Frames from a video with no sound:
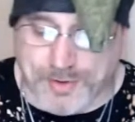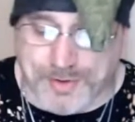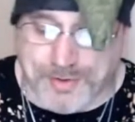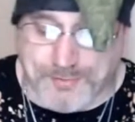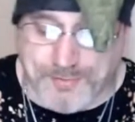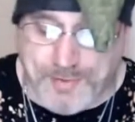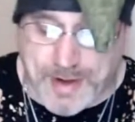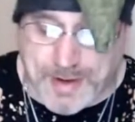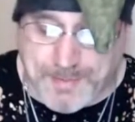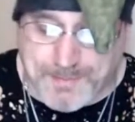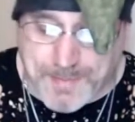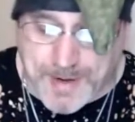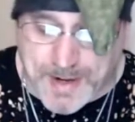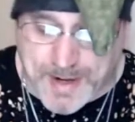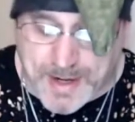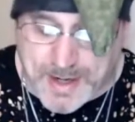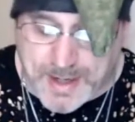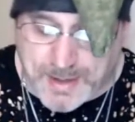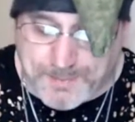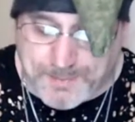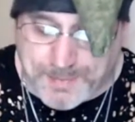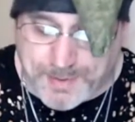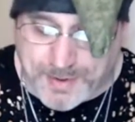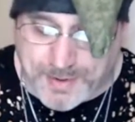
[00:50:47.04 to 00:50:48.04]
the Red
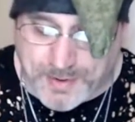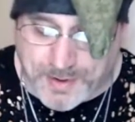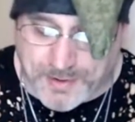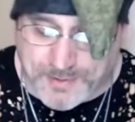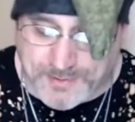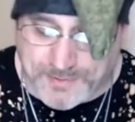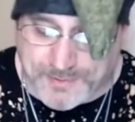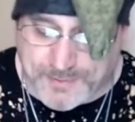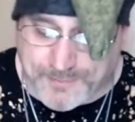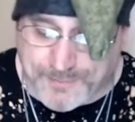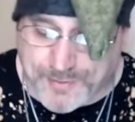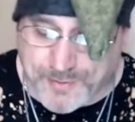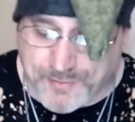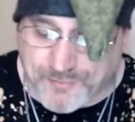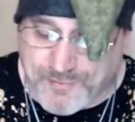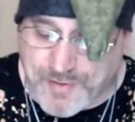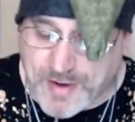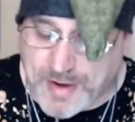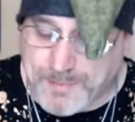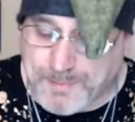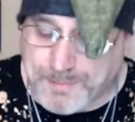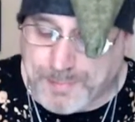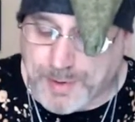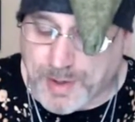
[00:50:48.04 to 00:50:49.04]
Maid because of the
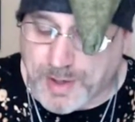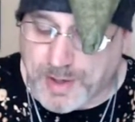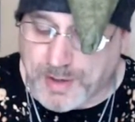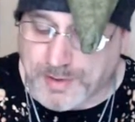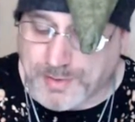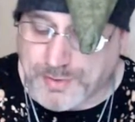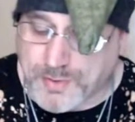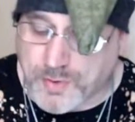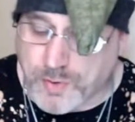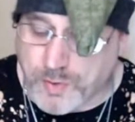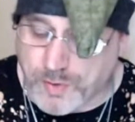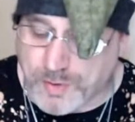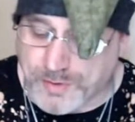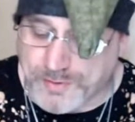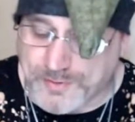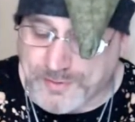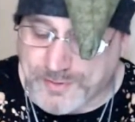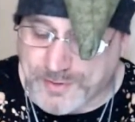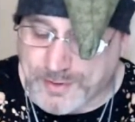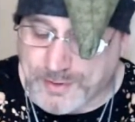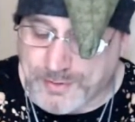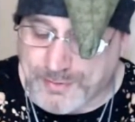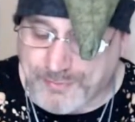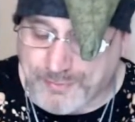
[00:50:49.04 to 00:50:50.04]
red blood
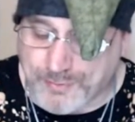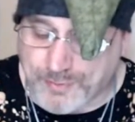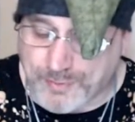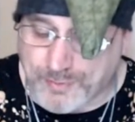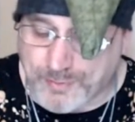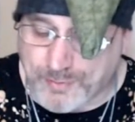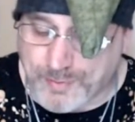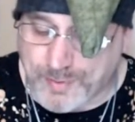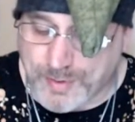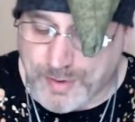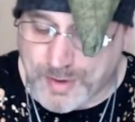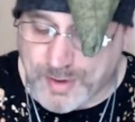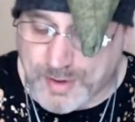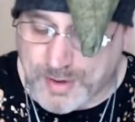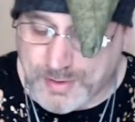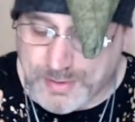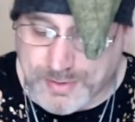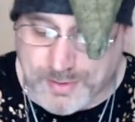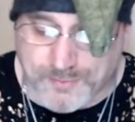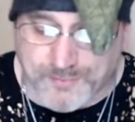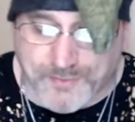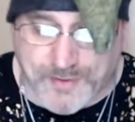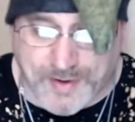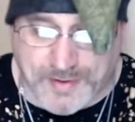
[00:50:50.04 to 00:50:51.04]
coursing through
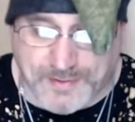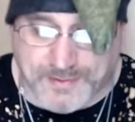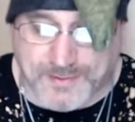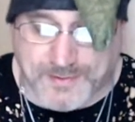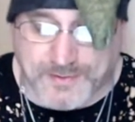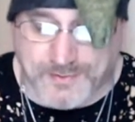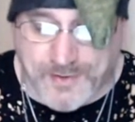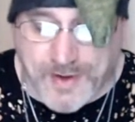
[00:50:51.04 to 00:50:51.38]
the veins of